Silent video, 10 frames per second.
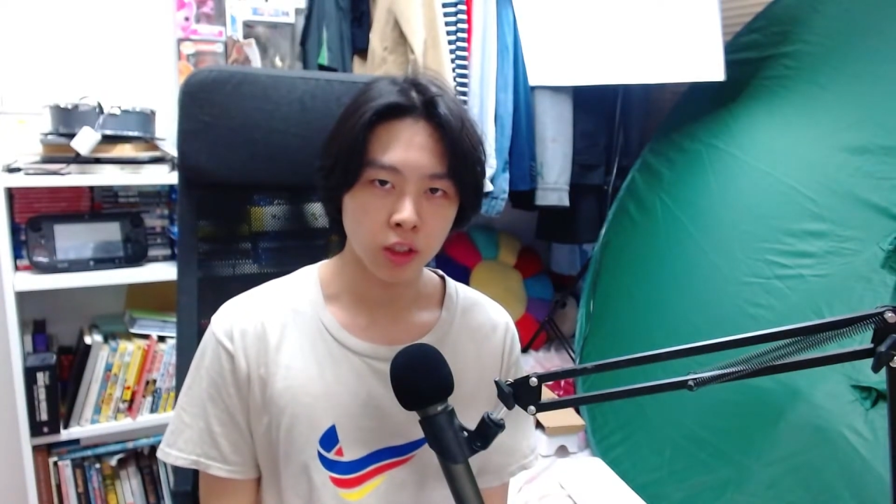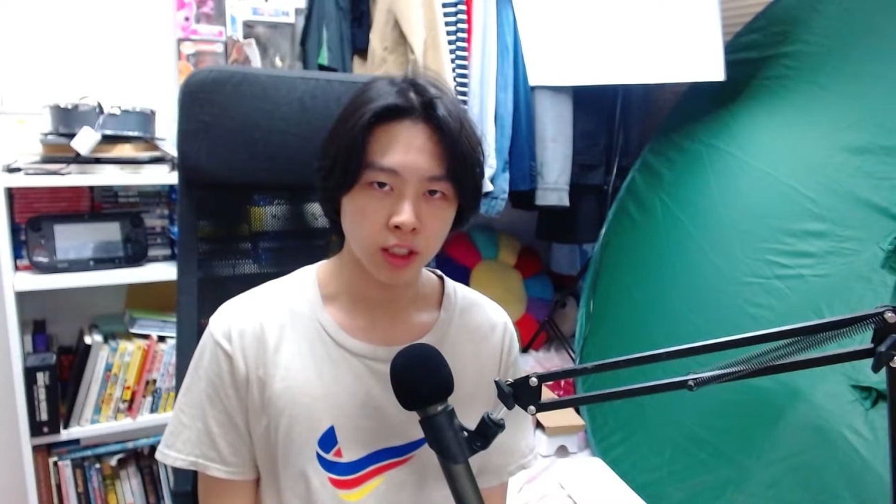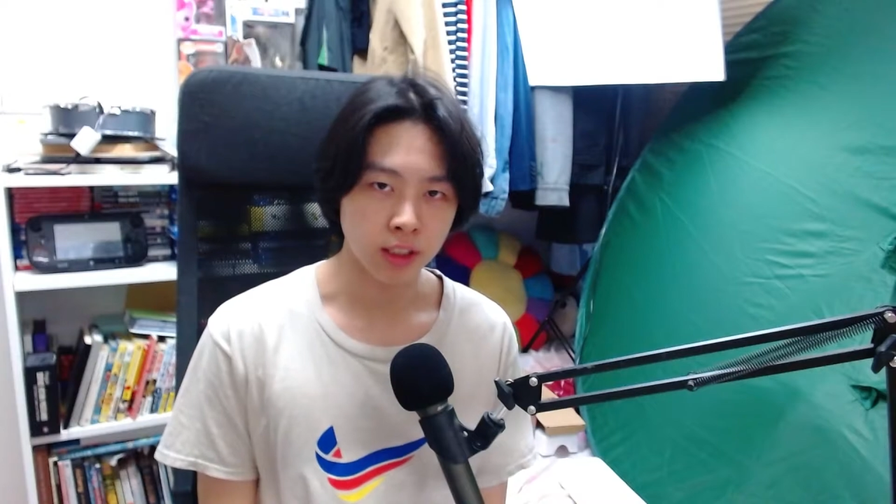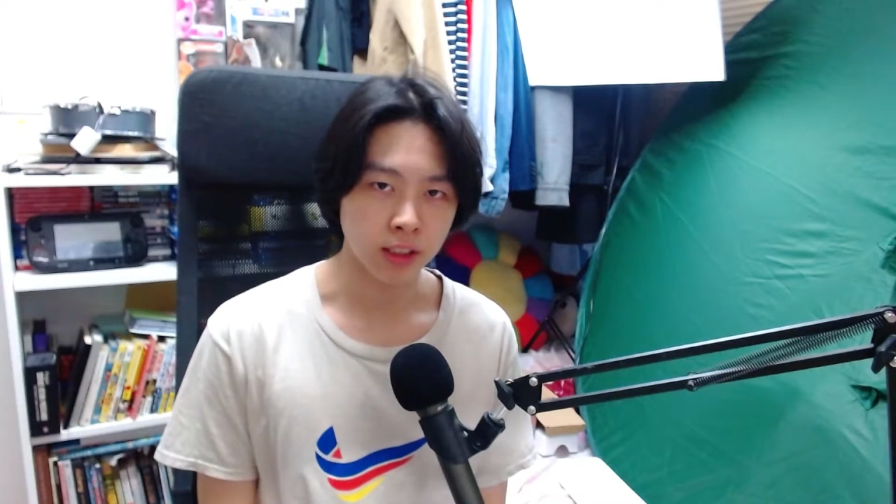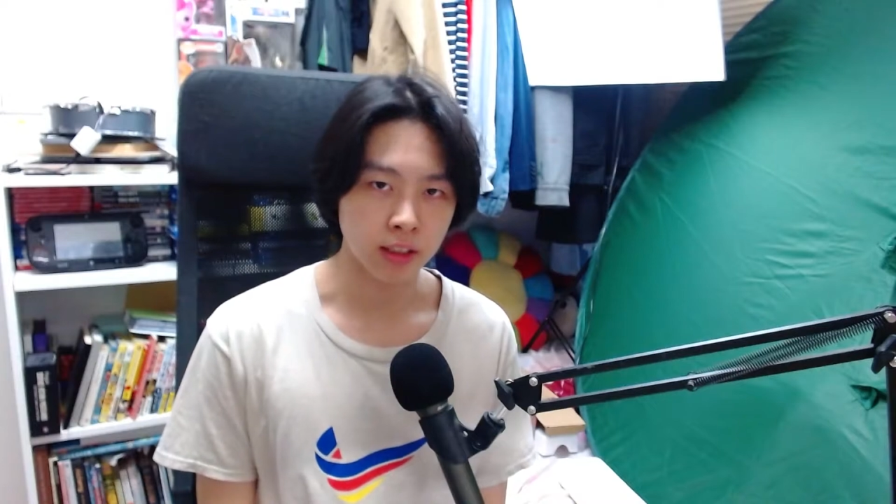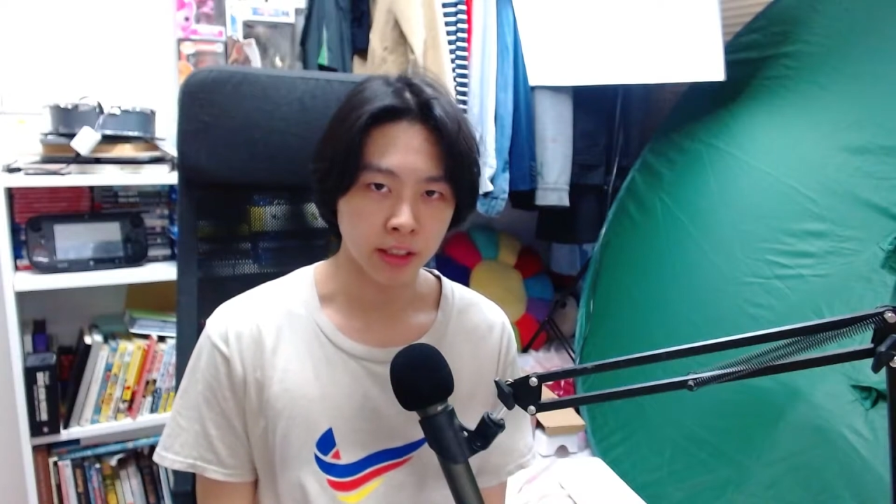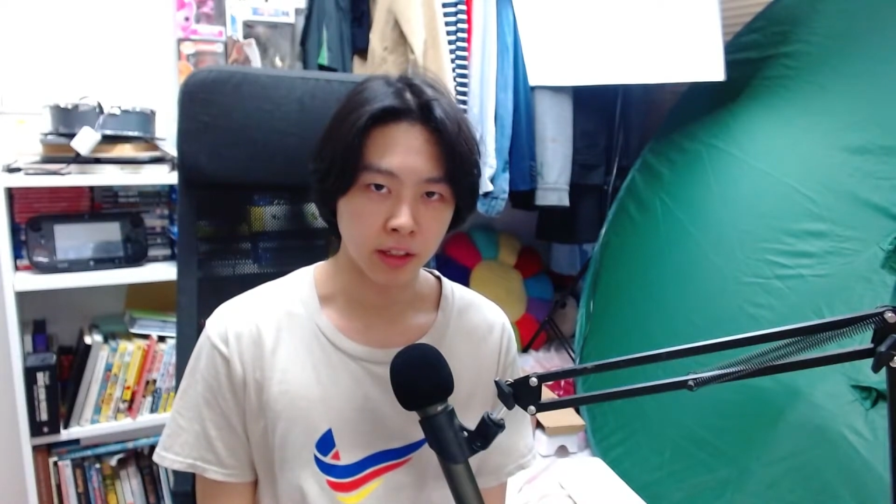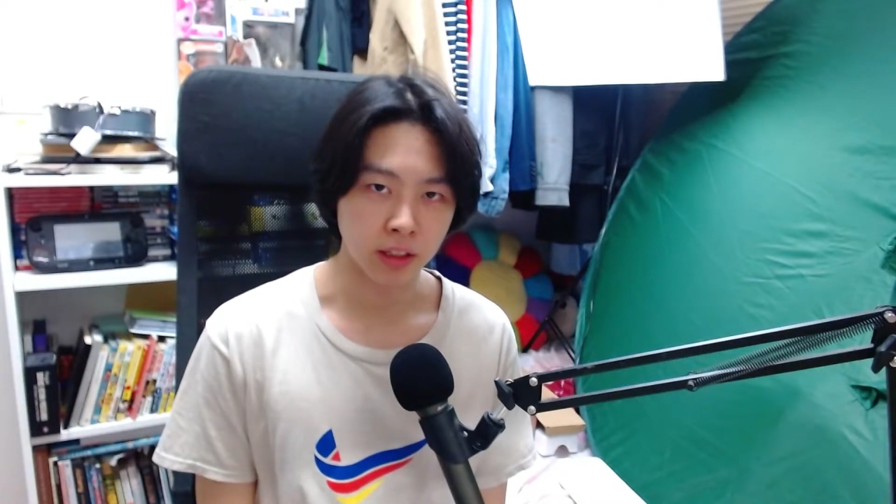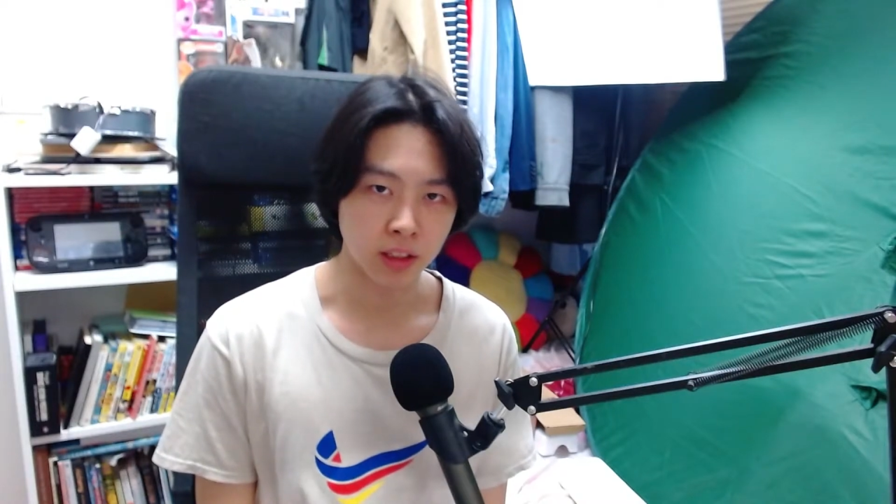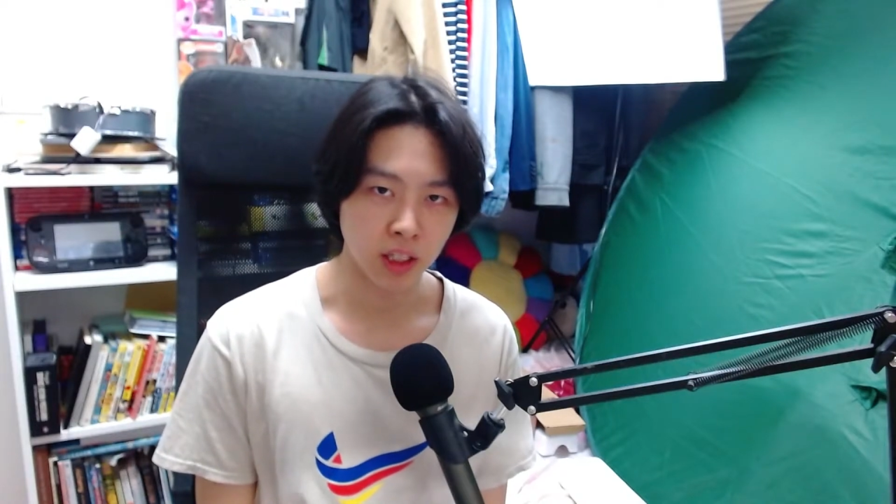Justice League
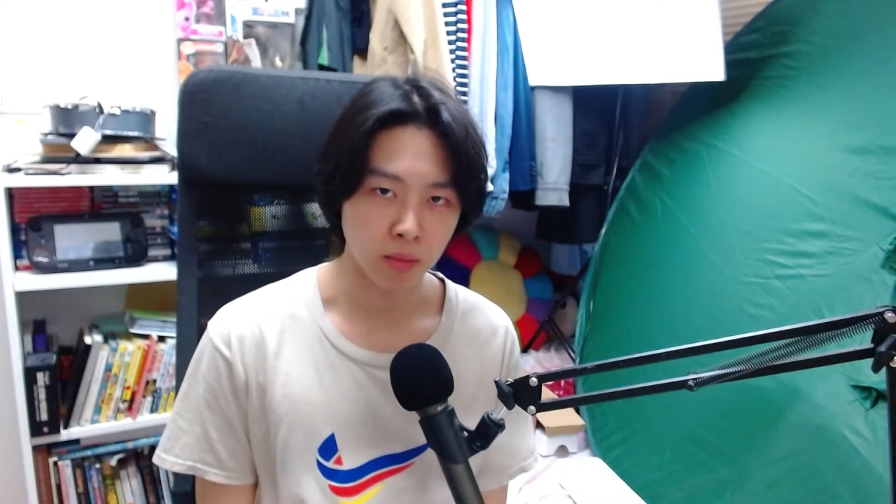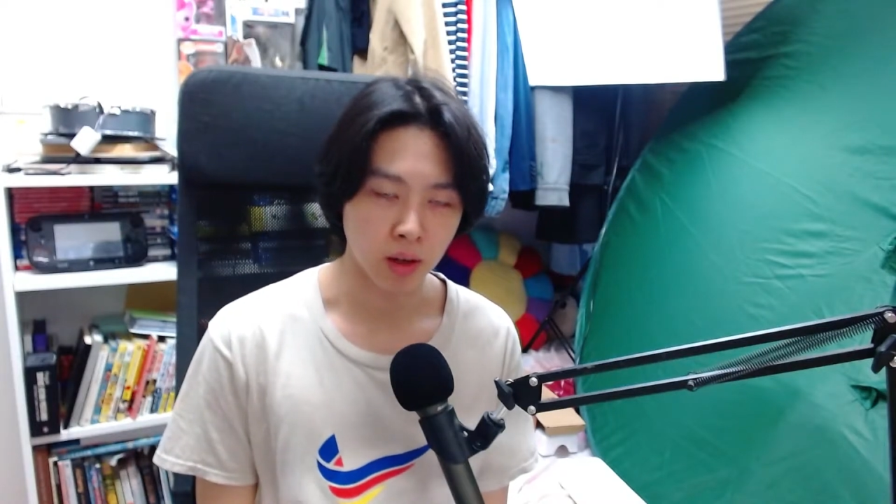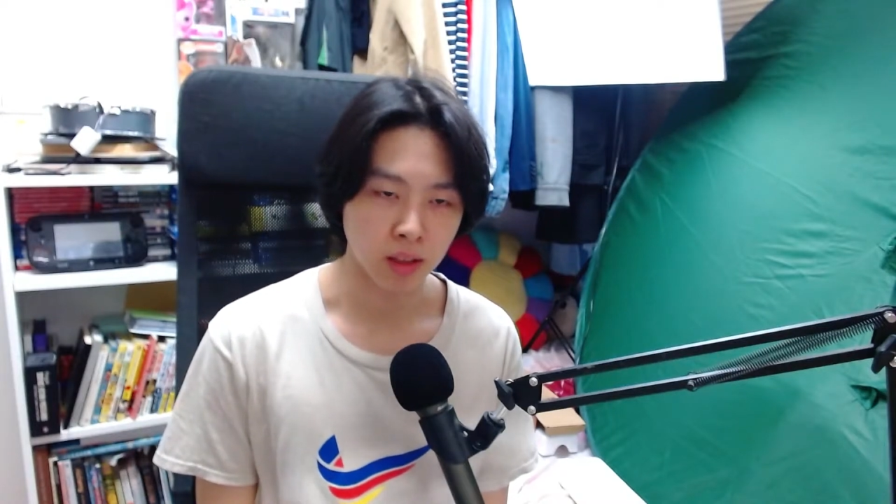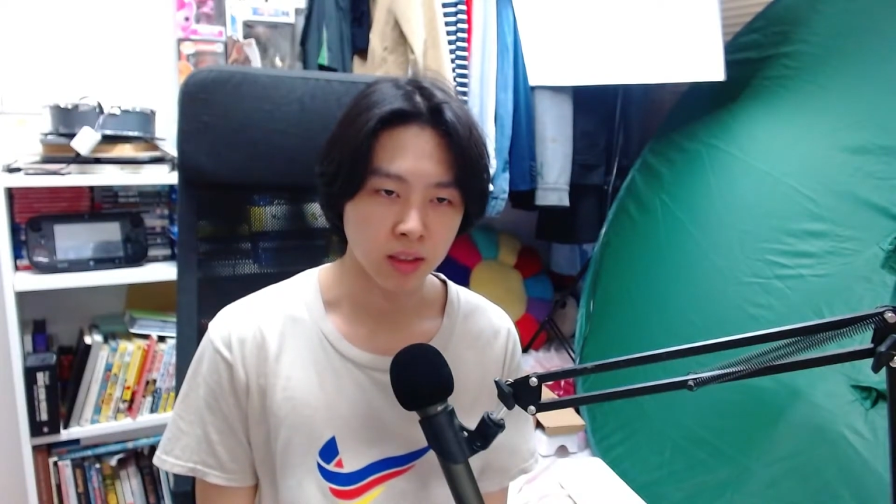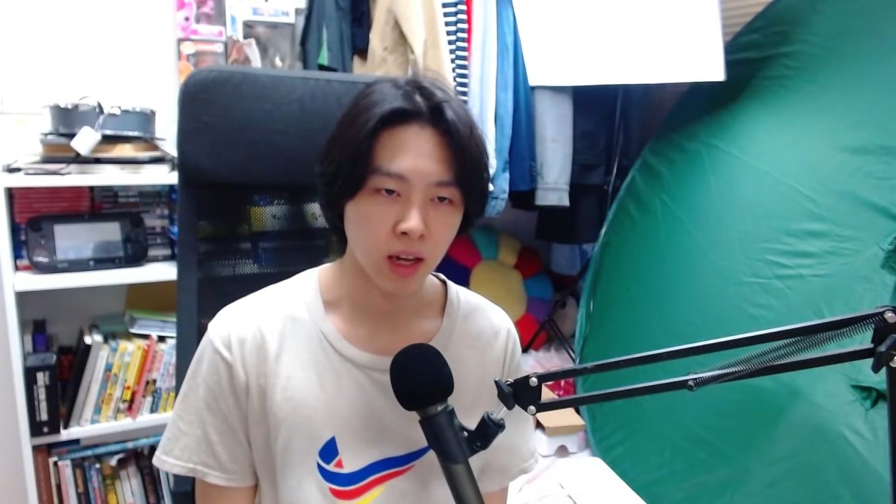in the cinemas,